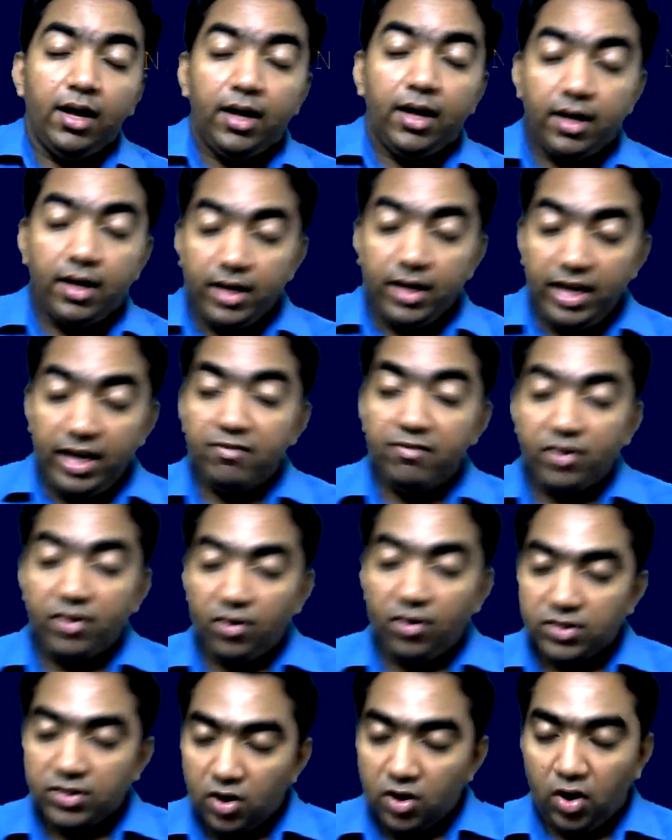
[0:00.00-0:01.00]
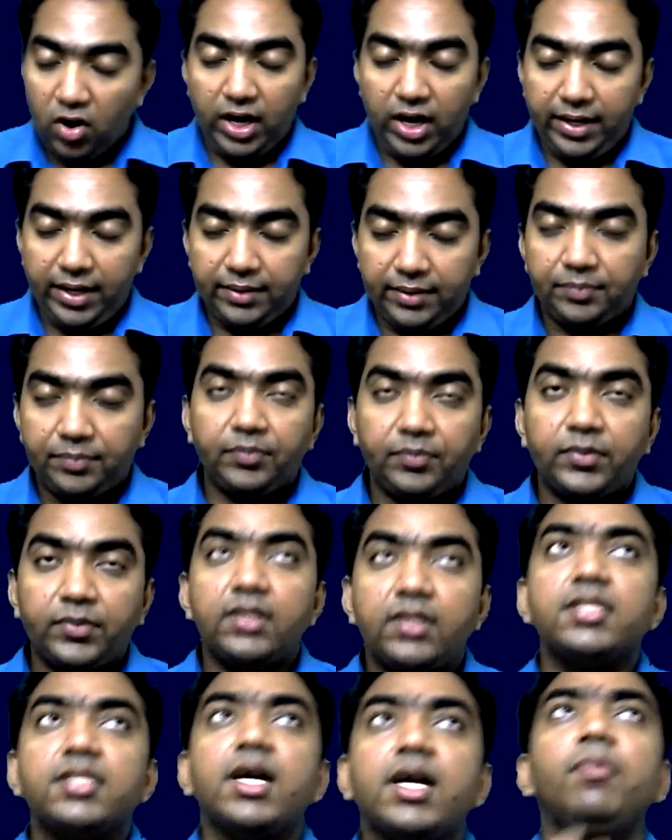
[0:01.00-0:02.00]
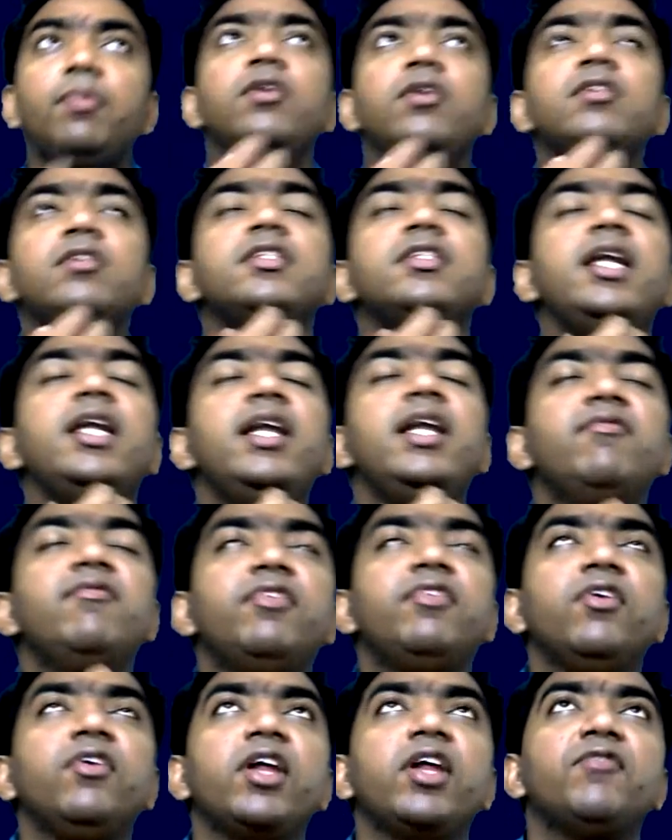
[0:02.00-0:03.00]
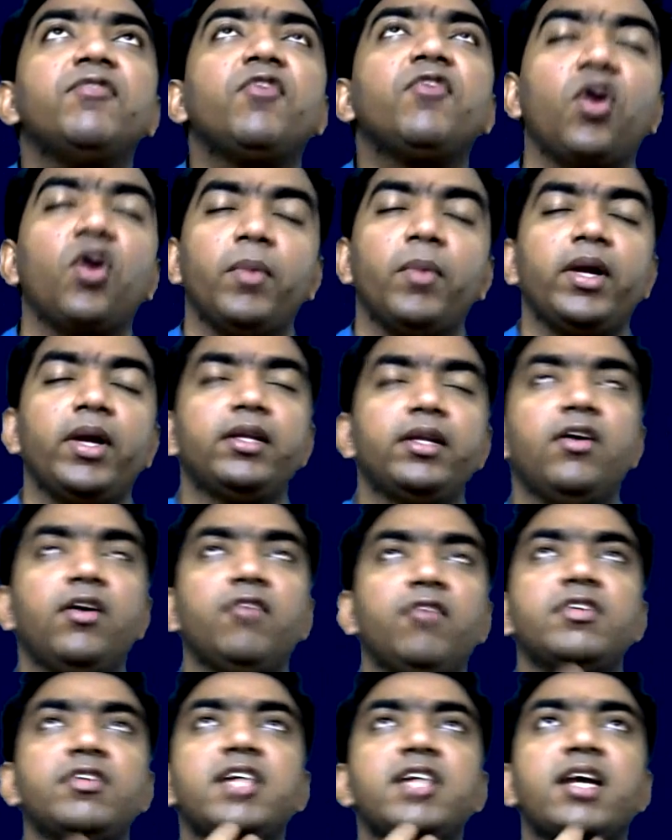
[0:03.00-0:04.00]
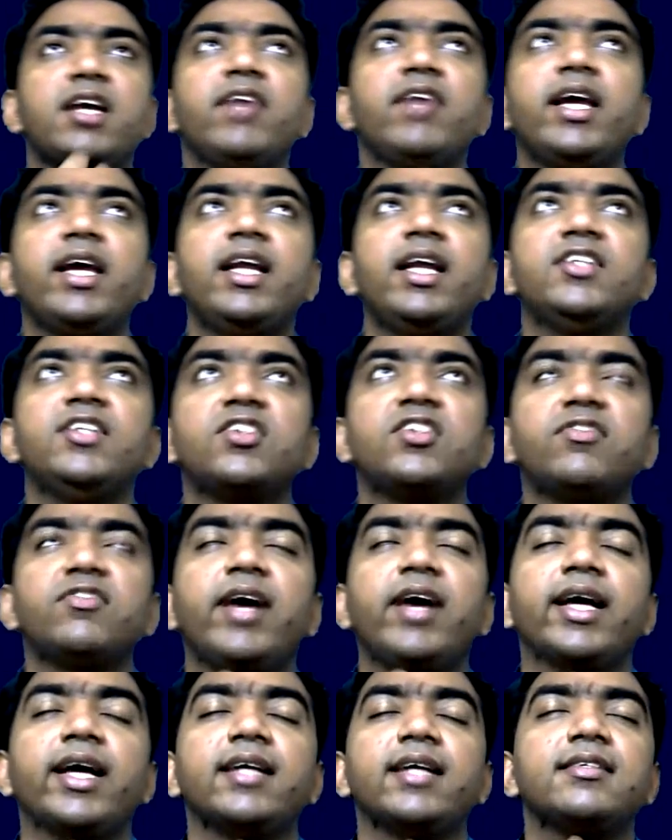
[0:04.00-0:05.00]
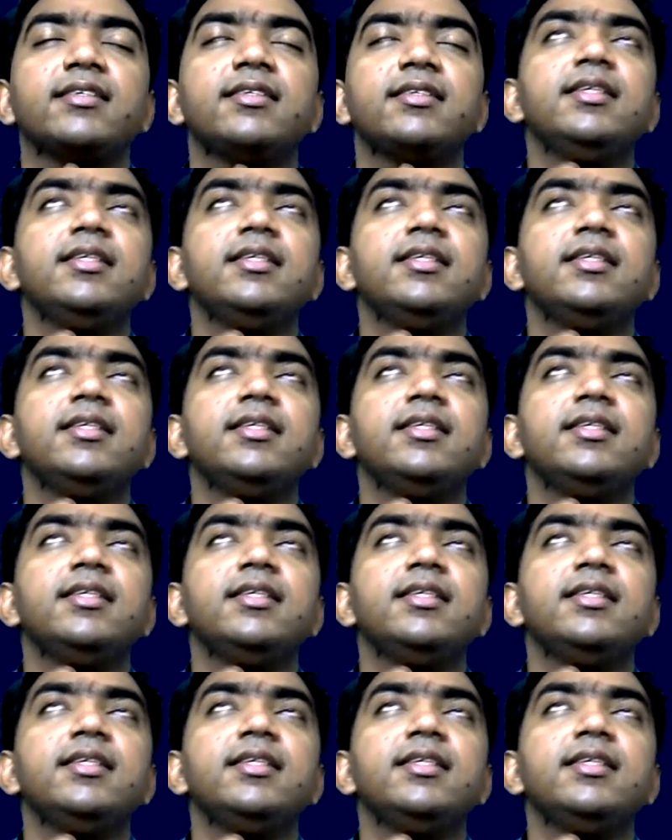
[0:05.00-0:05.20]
lymph nodes locally. Suppose the lymph node involvement of the cervical esophagus,